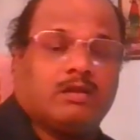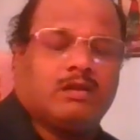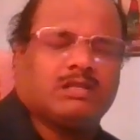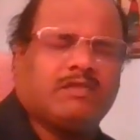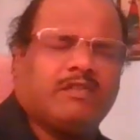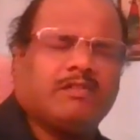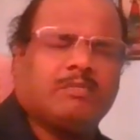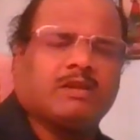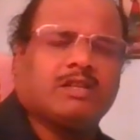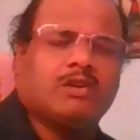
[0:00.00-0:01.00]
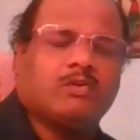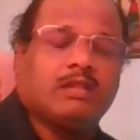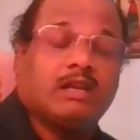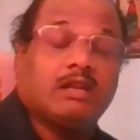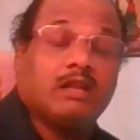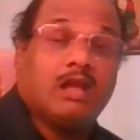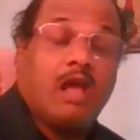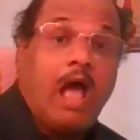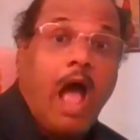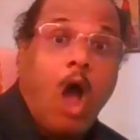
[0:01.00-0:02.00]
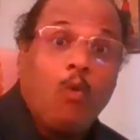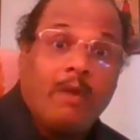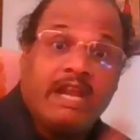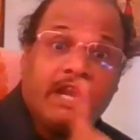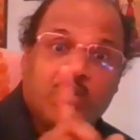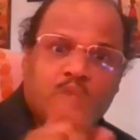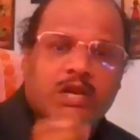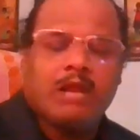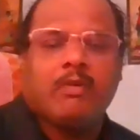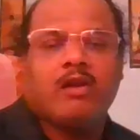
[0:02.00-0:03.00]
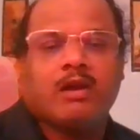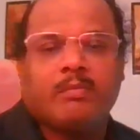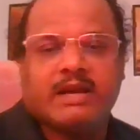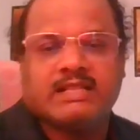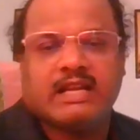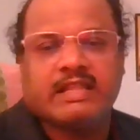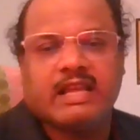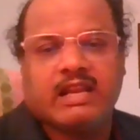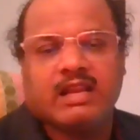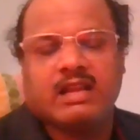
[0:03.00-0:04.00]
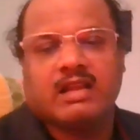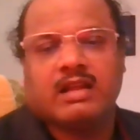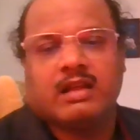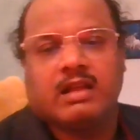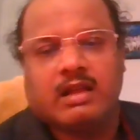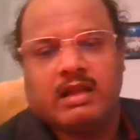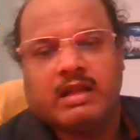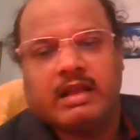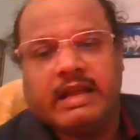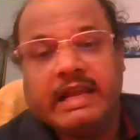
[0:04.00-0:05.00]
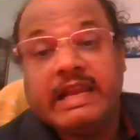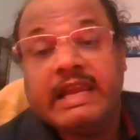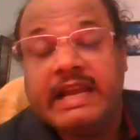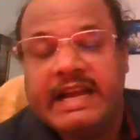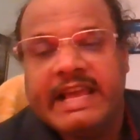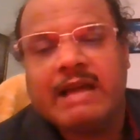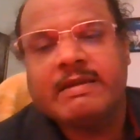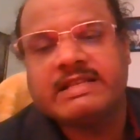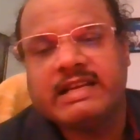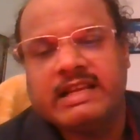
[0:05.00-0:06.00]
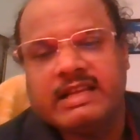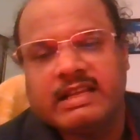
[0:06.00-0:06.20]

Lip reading: So one of the person told that how many nuclear power companies are there in India basically